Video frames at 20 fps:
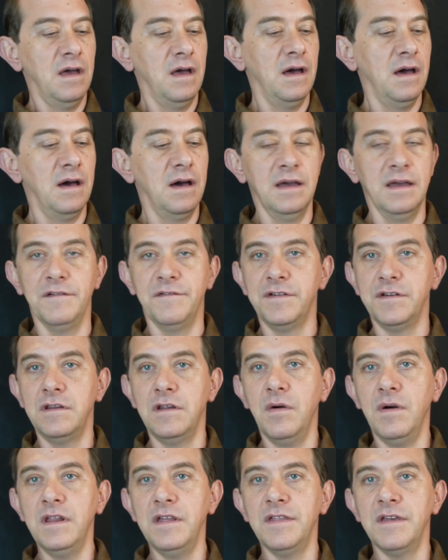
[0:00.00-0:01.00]
If you
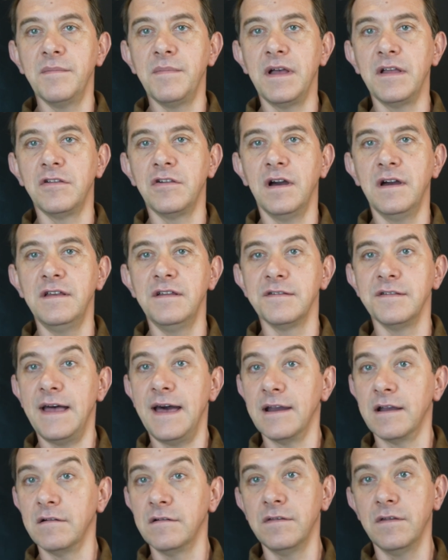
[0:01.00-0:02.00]
know anything about Chinese
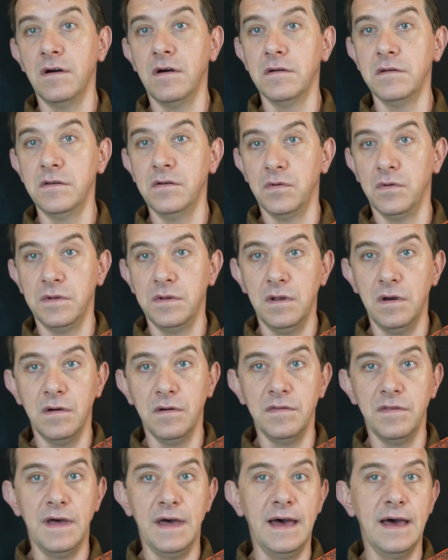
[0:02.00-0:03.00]
lacquer though, you will
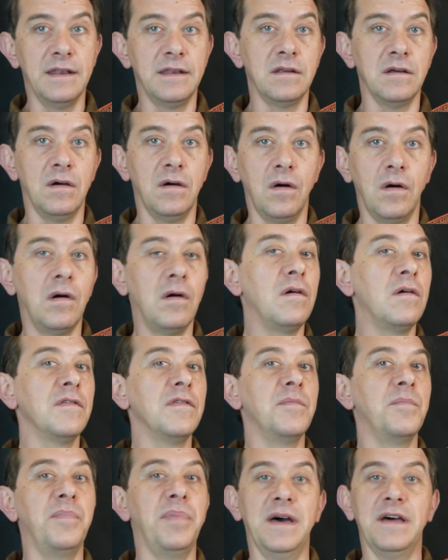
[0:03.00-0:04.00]
know that all
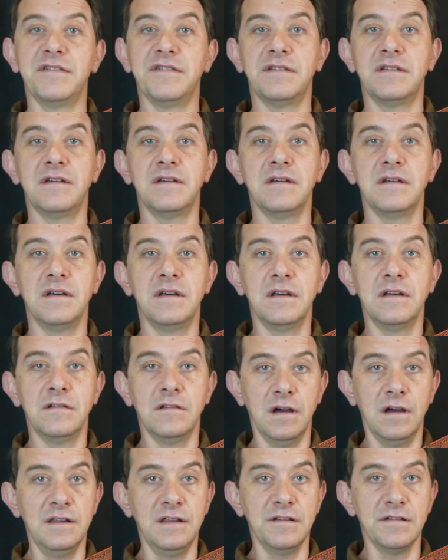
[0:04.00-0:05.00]
the best
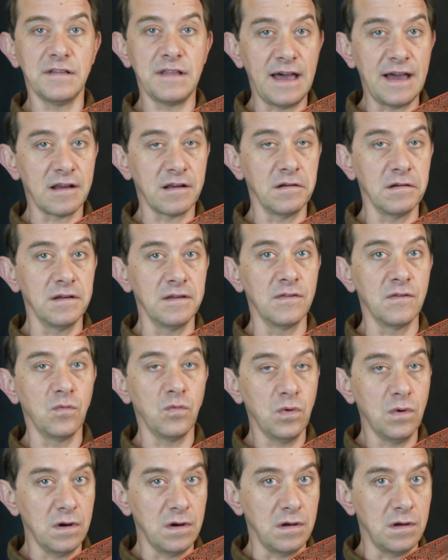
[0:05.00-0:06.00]
Chinese lacquer in the
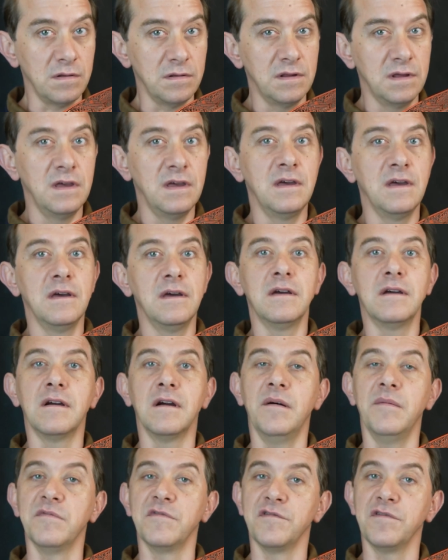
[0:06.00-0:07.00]
world
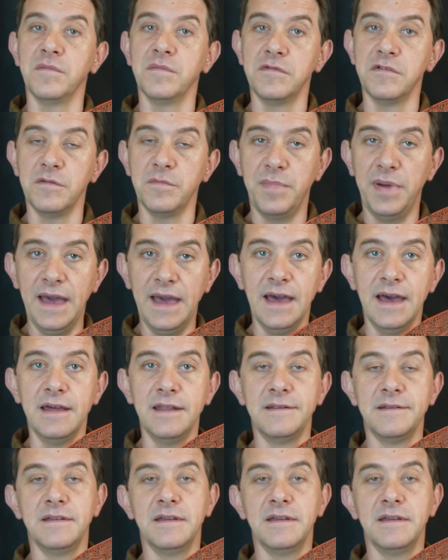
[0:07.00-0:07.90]
comes from Japan.